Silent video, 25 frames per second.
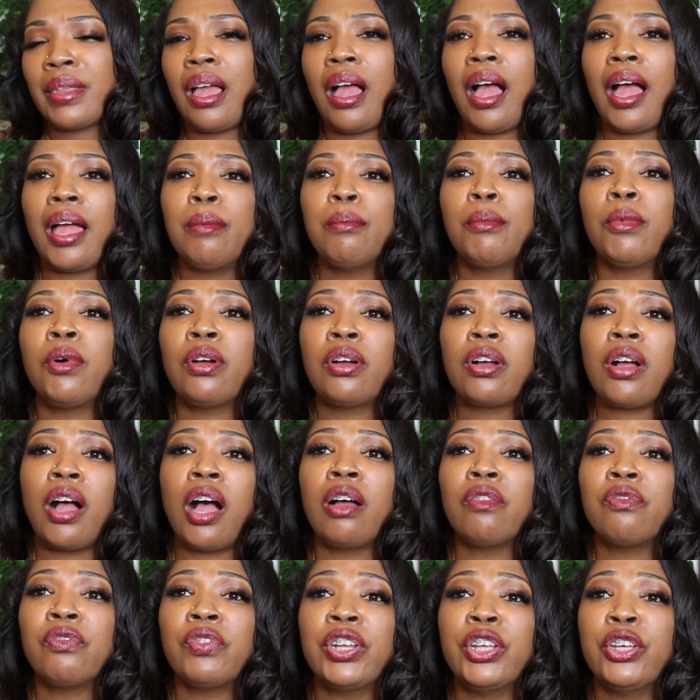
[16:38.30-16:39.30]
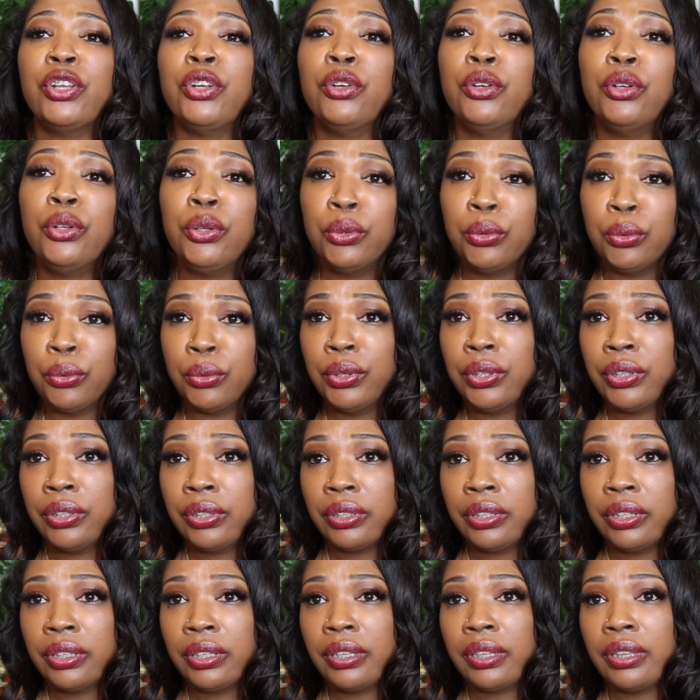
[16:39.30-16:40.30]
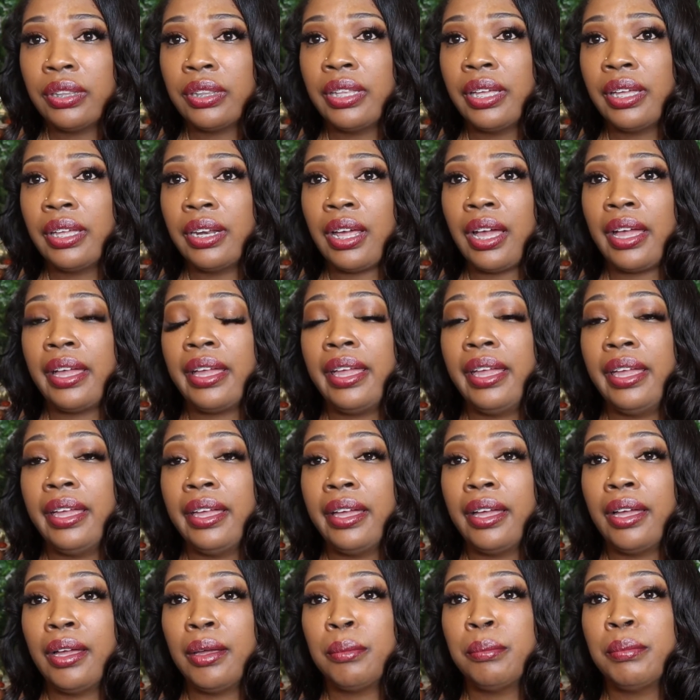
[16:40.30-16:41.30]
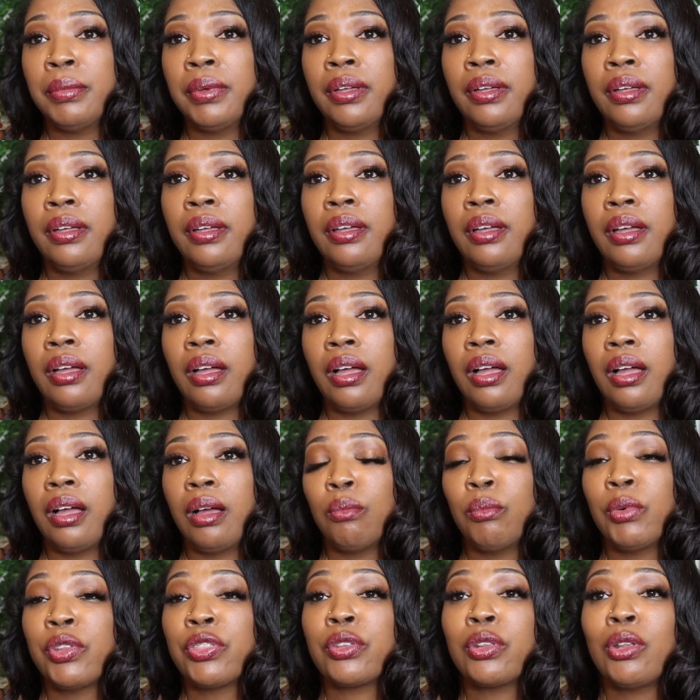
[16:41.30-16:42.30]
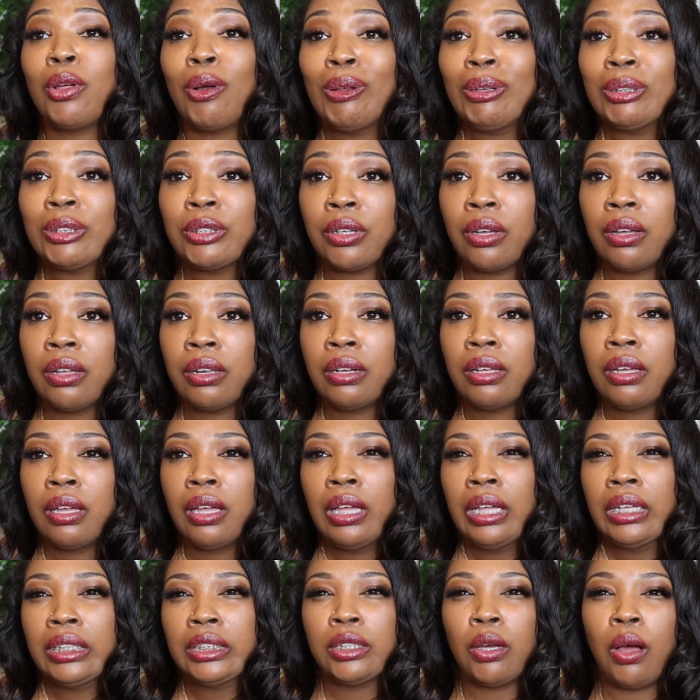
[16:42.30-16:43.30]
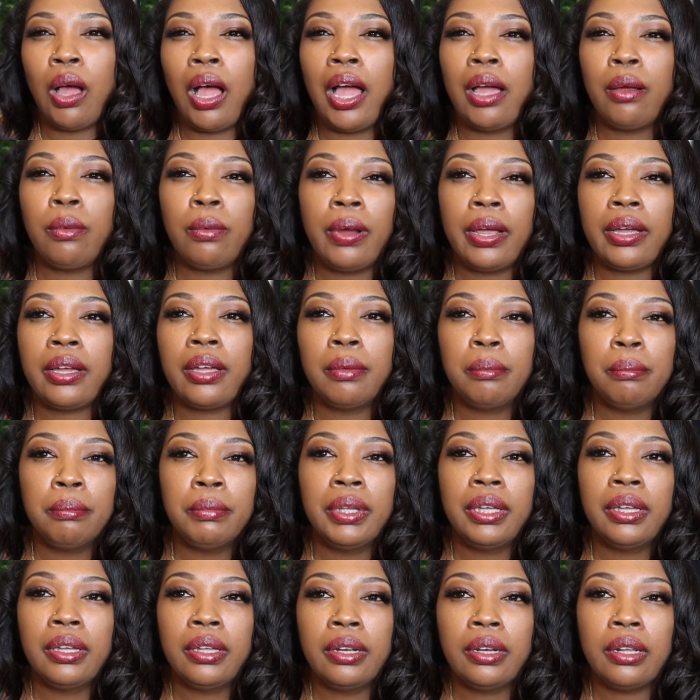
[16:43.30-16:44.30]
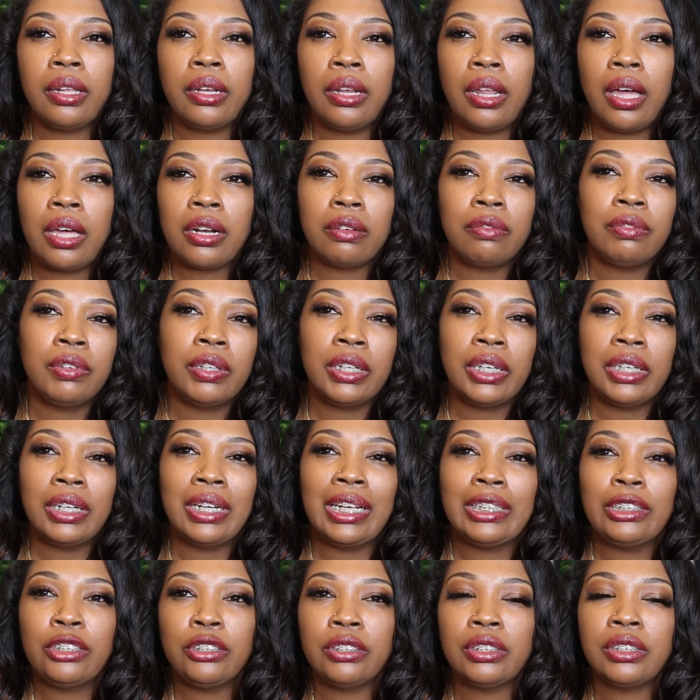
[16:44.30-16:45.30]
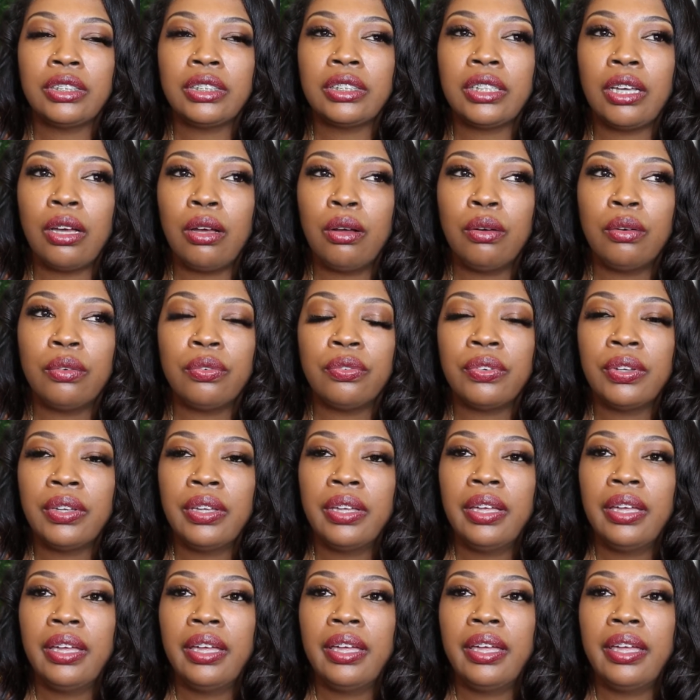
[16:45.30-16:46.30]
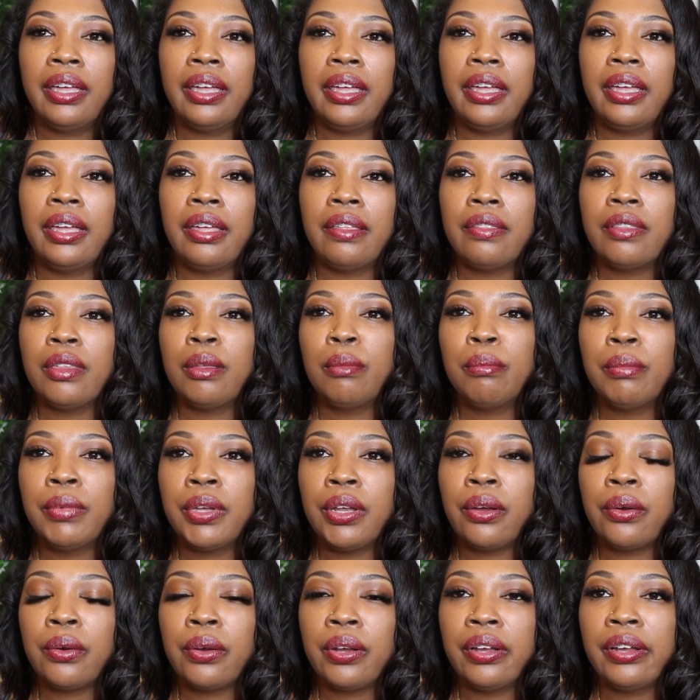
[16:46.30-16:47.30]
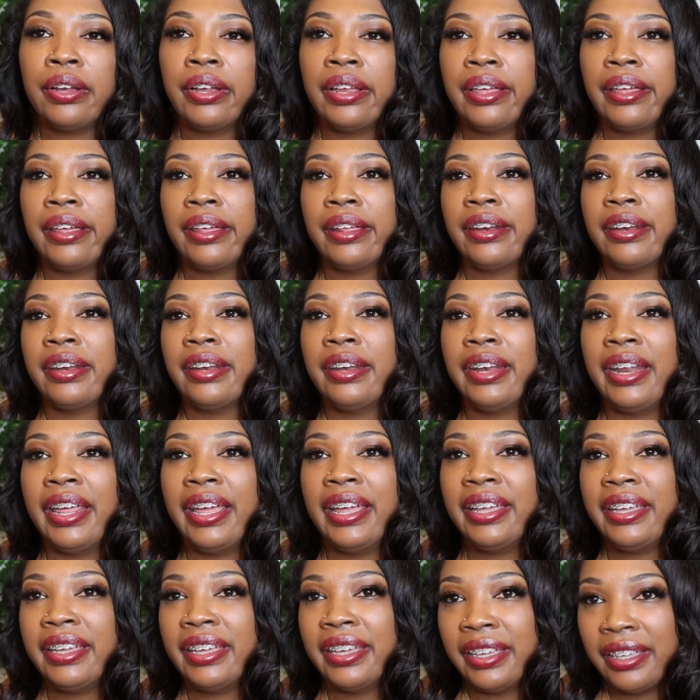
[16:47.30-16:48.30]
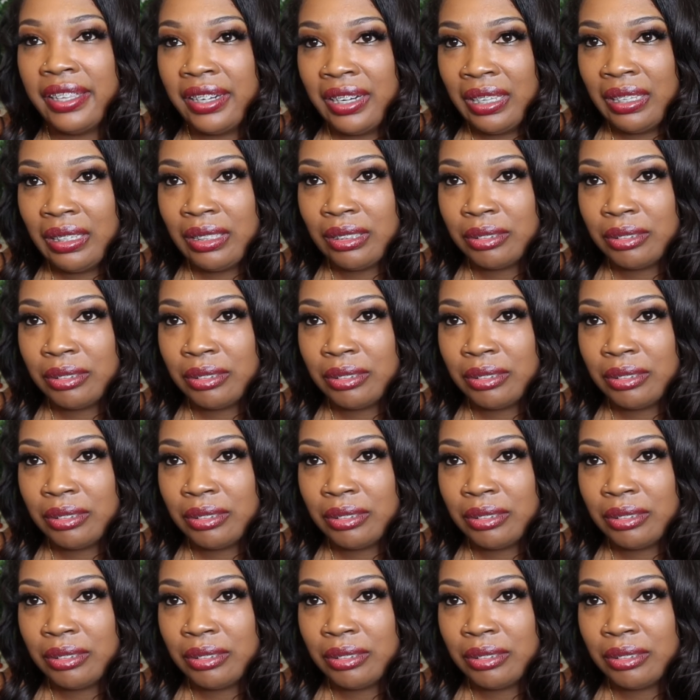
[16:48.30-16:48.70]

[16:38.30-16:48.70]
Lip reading: I'm more confident nude than I am with clothes on. So I recommend a lot of looking at yourself in the mirror naked